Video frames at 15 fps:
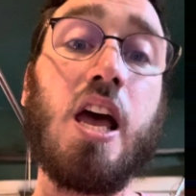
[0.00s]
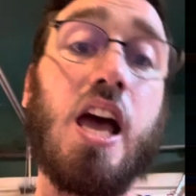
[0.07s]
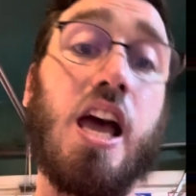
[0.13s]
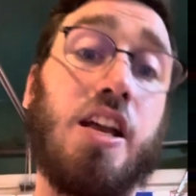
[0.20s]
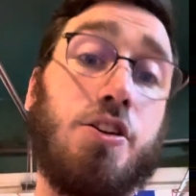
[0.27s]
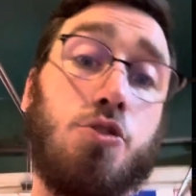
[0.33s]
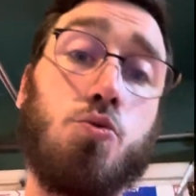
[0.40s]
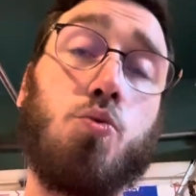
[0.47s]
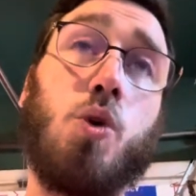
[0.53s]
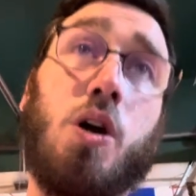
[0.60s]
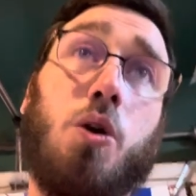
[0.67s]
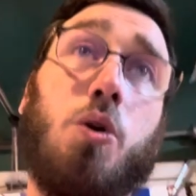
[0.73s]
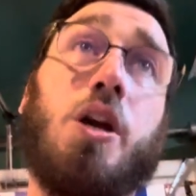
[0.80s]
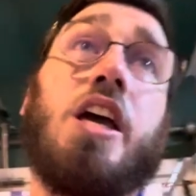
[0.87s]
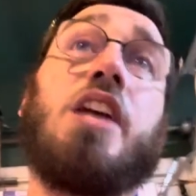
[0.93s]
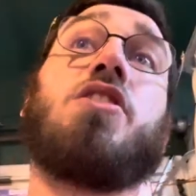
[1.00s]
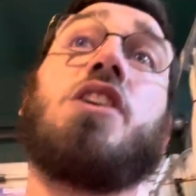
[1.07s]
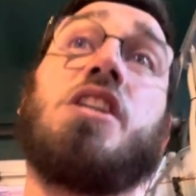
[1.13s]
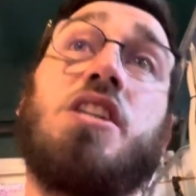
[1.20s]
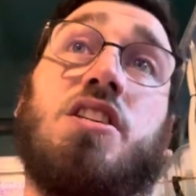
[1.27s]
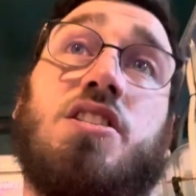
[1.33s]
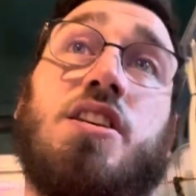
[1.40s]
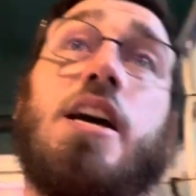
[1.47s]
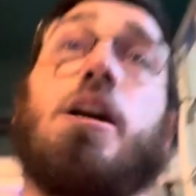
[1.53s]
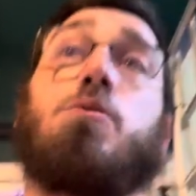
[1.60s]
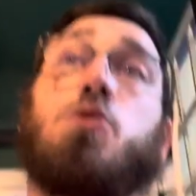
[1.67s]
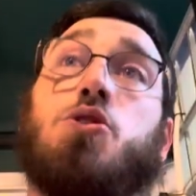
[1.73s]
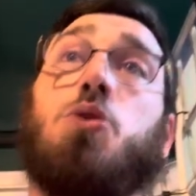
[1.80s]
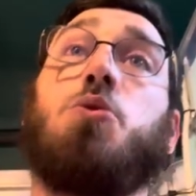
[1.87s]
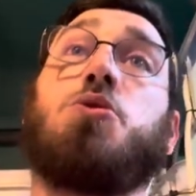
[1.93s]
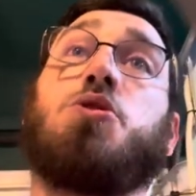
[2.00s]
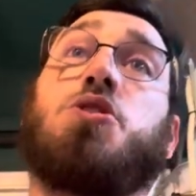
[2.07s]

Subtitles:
And you will get the exact results